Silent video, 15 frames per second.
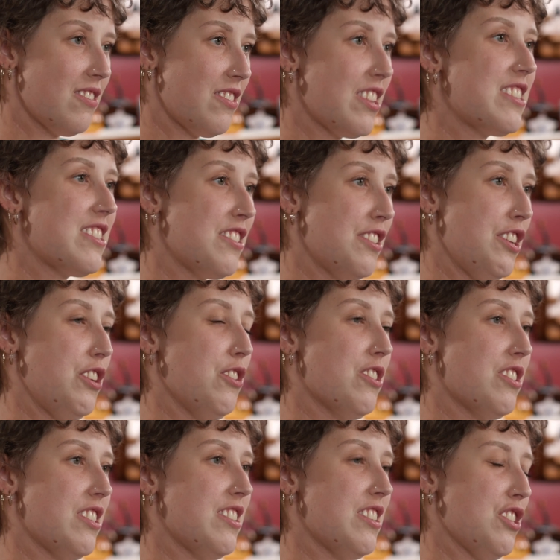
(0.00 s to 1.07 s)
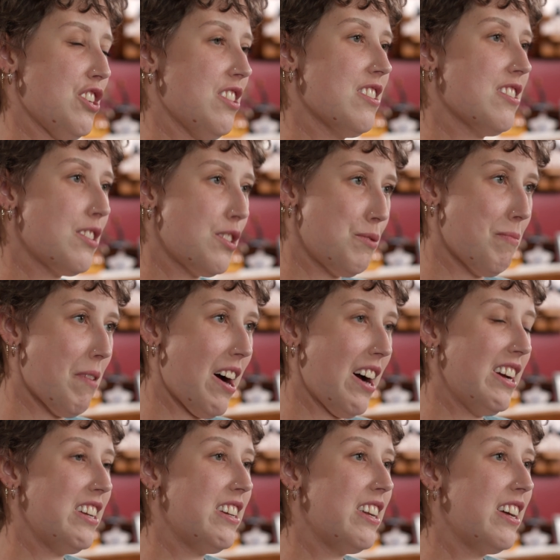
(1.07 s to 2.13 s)
this isn't your decision, this is
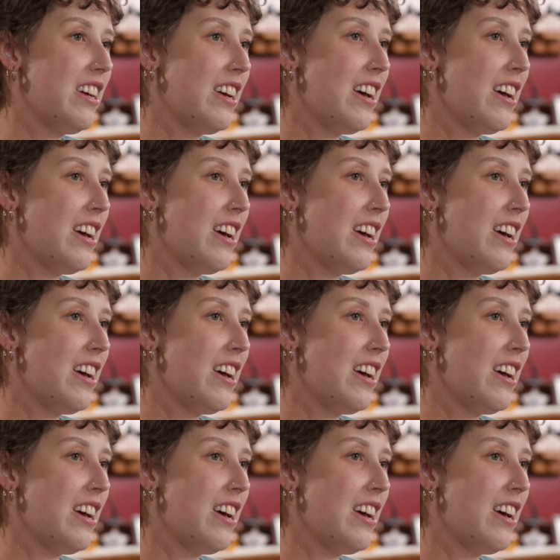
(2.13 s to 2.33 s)
mine.